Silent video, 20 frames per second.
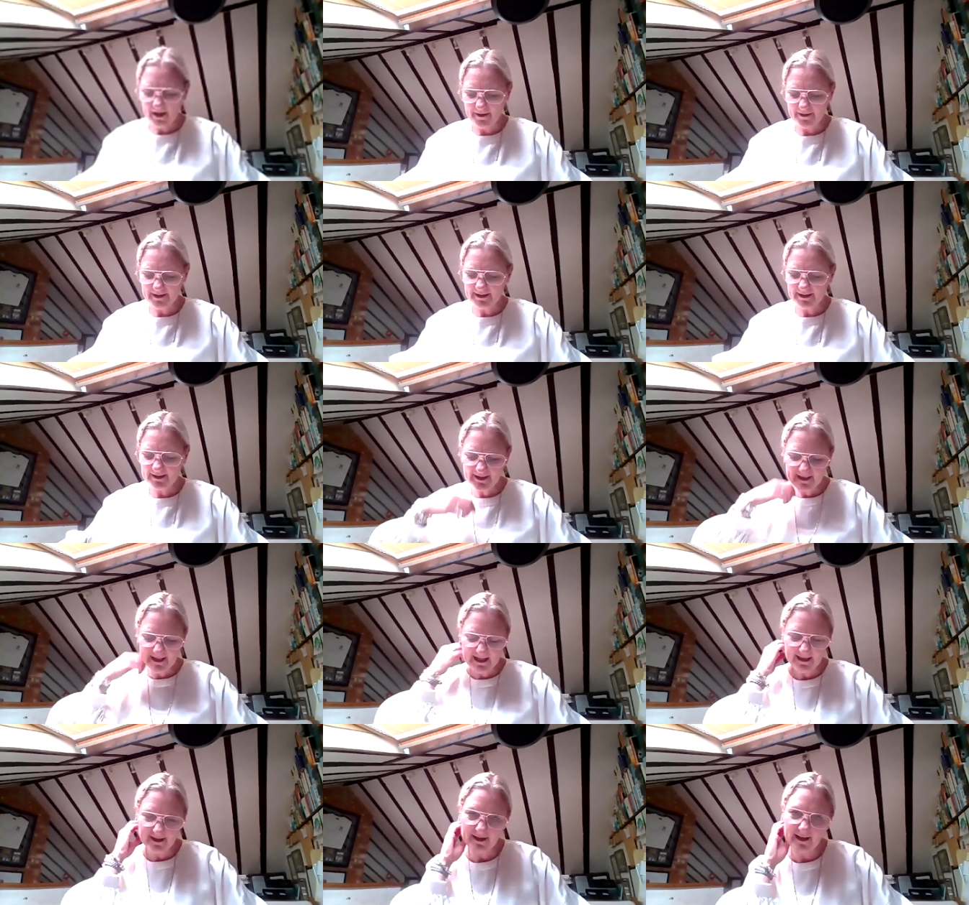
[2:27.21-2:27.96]
I think that
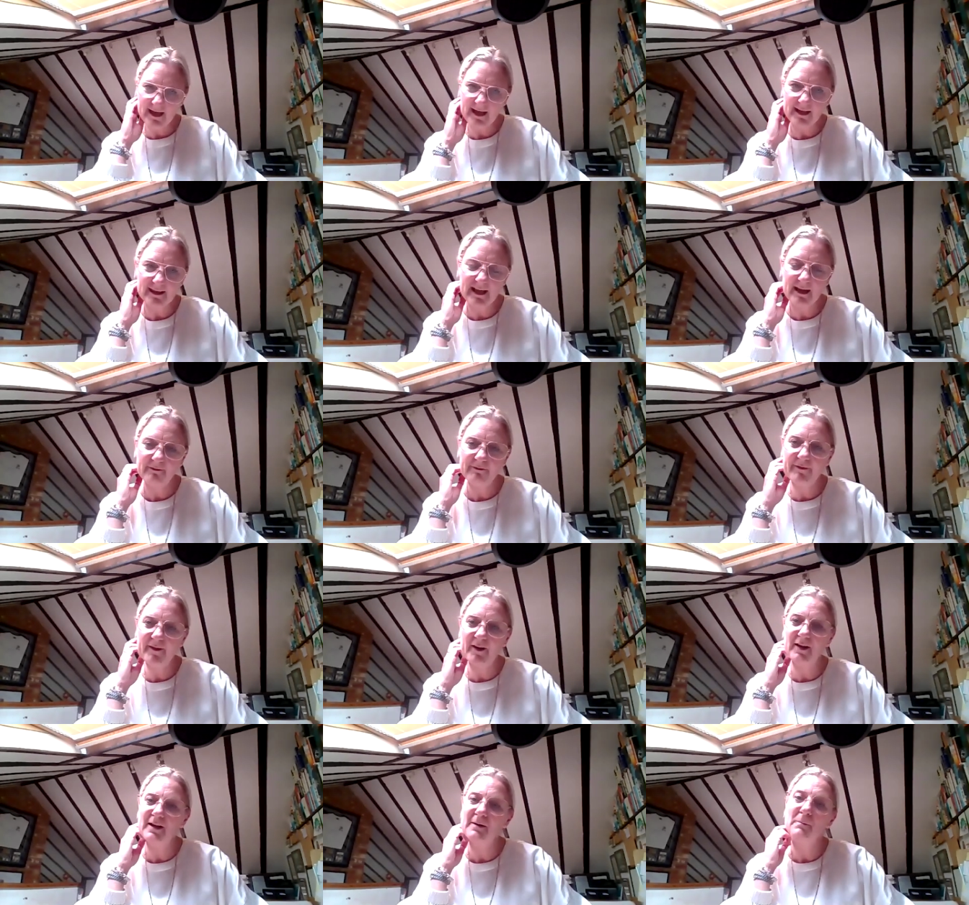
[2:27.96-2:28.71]
that that, that
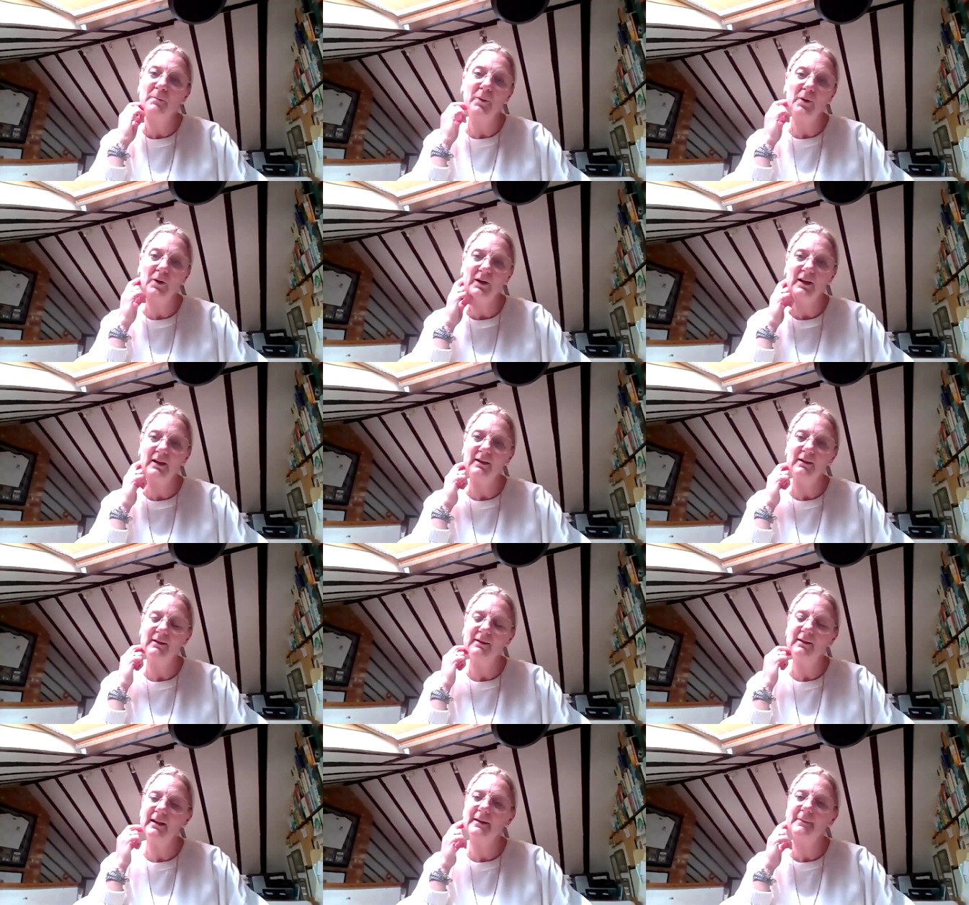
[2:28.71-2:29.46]
funding point
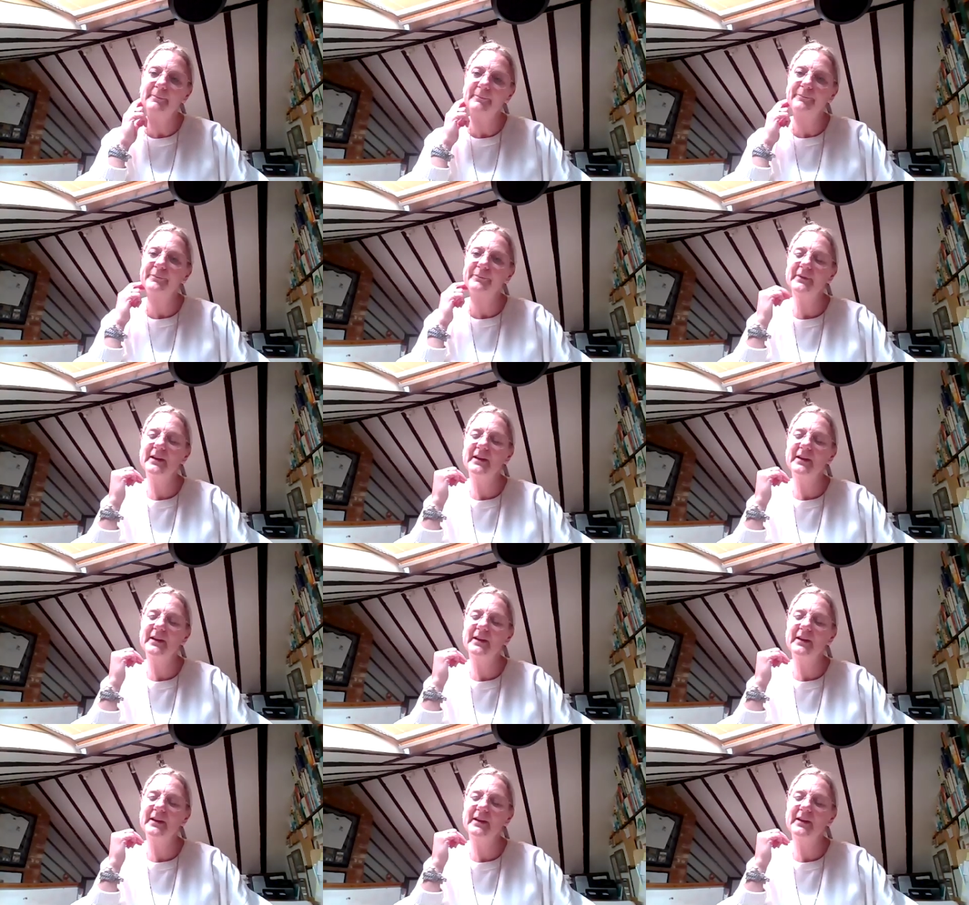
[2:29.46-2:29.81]
is um,